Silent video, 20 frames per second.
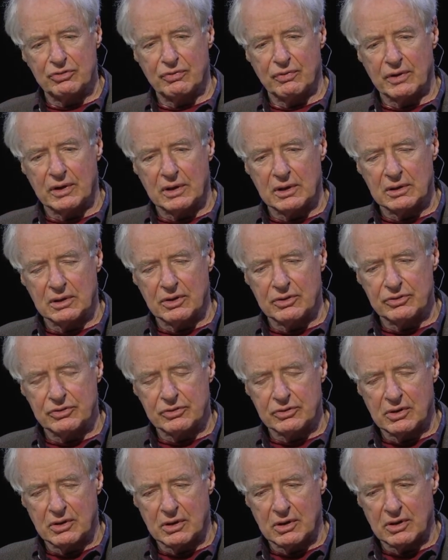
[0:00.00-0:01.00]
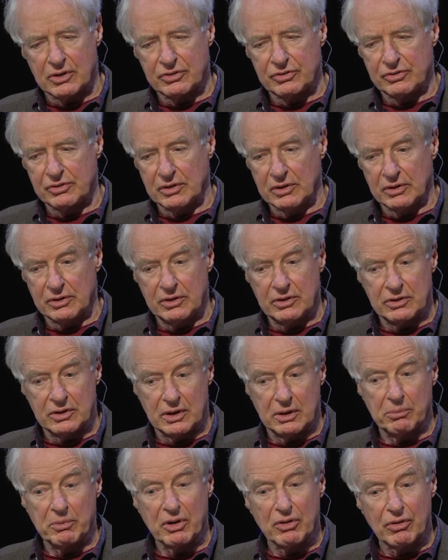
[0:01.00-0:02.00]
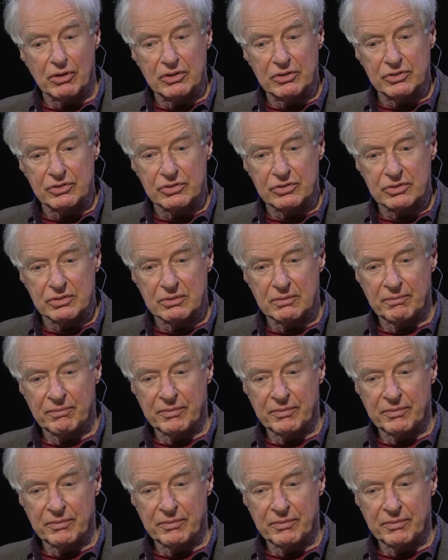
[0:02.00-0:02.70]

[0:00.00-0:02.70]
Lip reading: violence, hostility to immigrants,